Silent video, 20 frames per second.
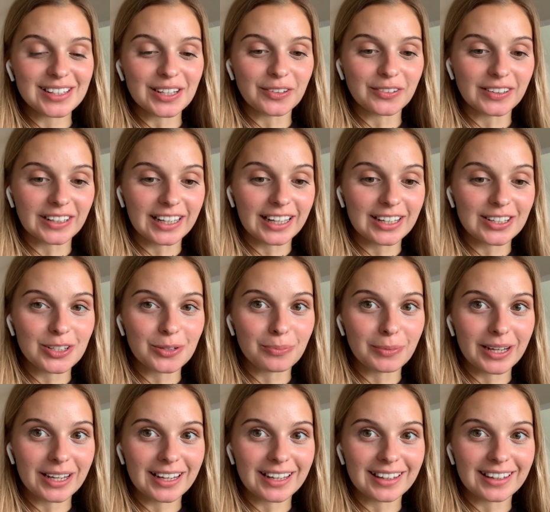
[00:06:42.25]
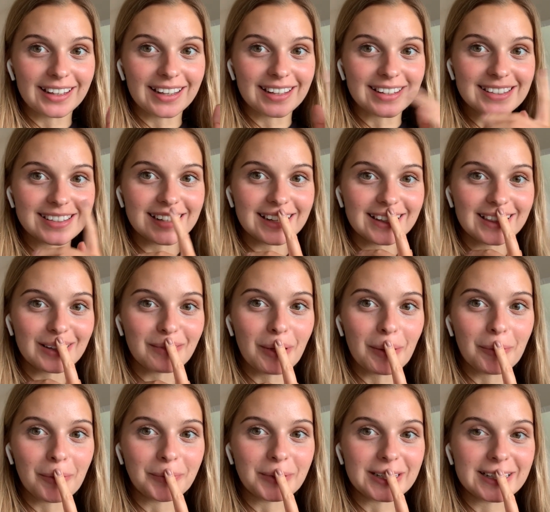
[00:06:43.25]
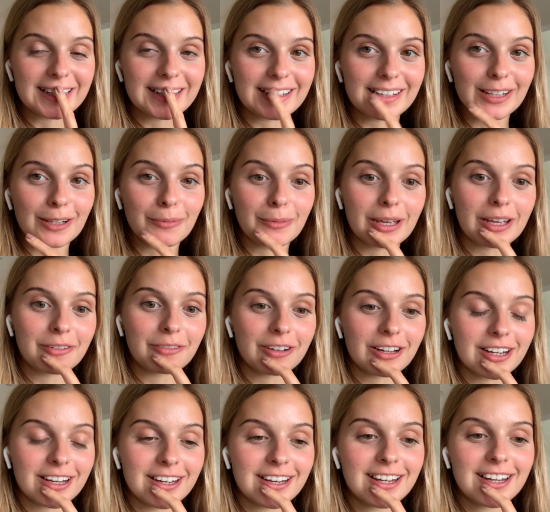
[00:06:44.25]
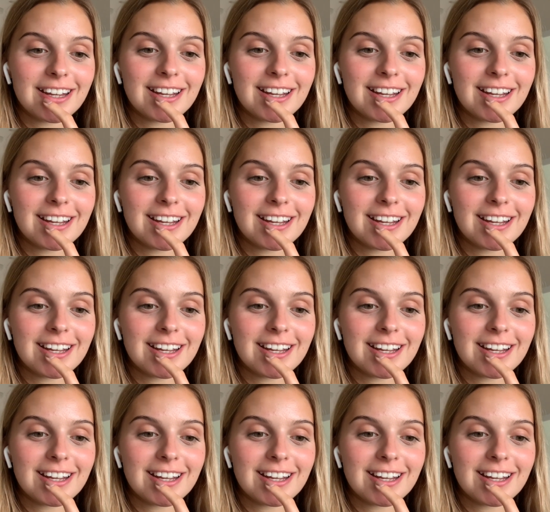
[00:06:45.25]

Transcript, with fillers: of the kitchen making this and I think my mum would kill me if I